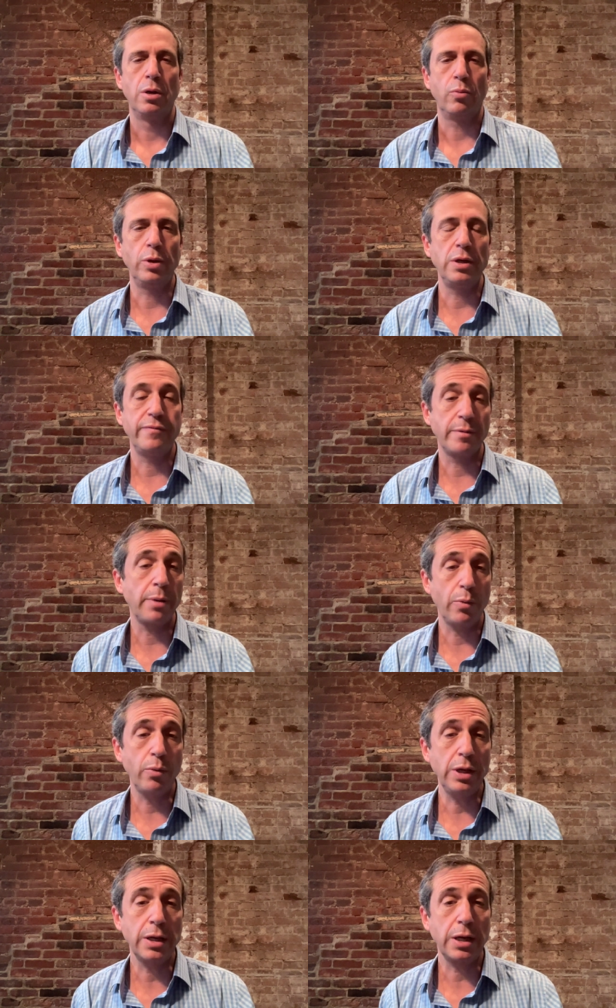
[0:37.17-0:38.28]
we've, and by
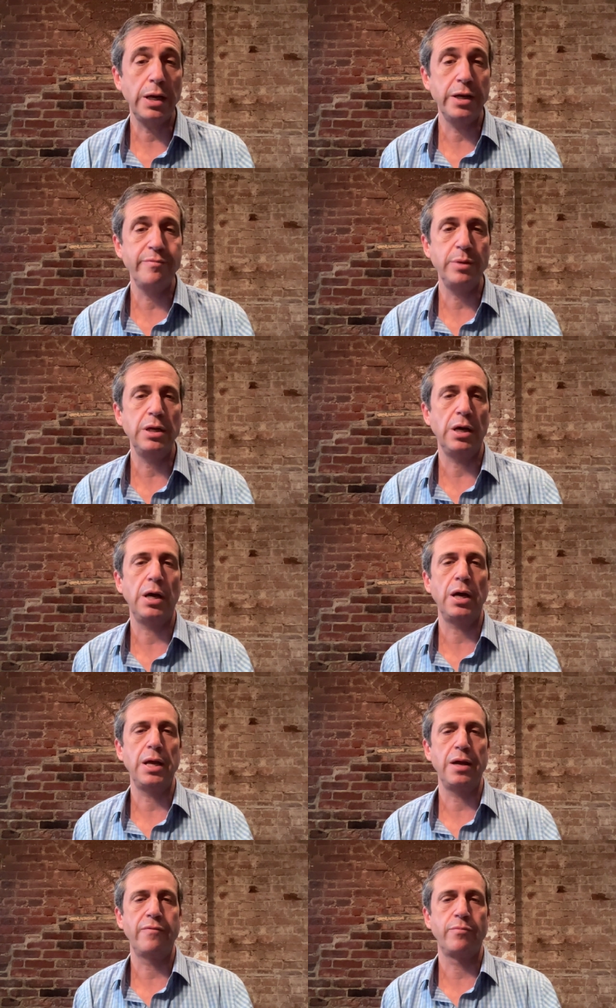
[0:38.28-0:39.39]
we, I kind of mean
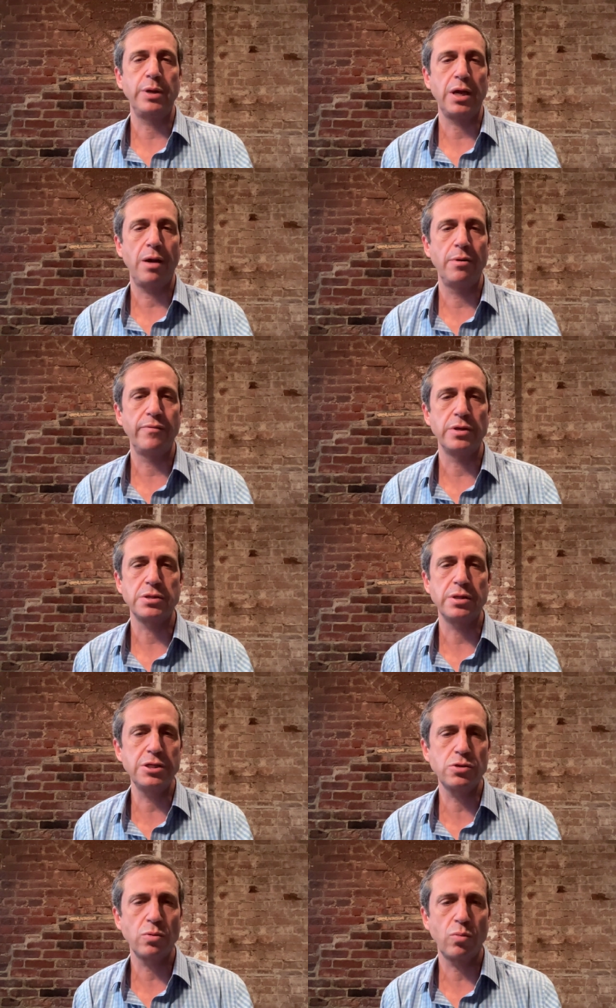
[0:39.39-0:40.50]
I have become of this.
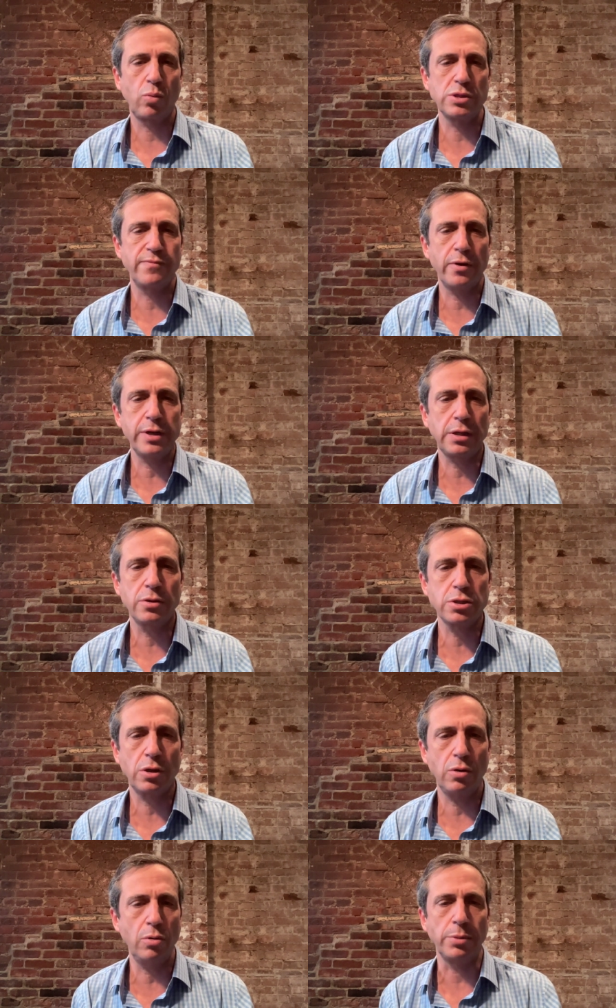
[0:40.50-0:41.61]
This was very close
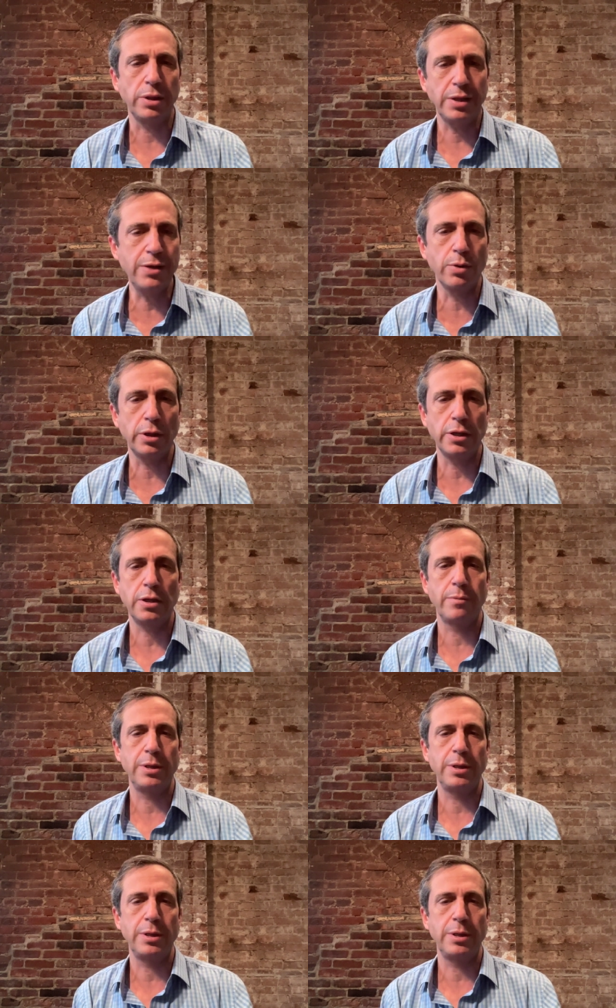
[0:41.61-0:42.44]
to home, literally.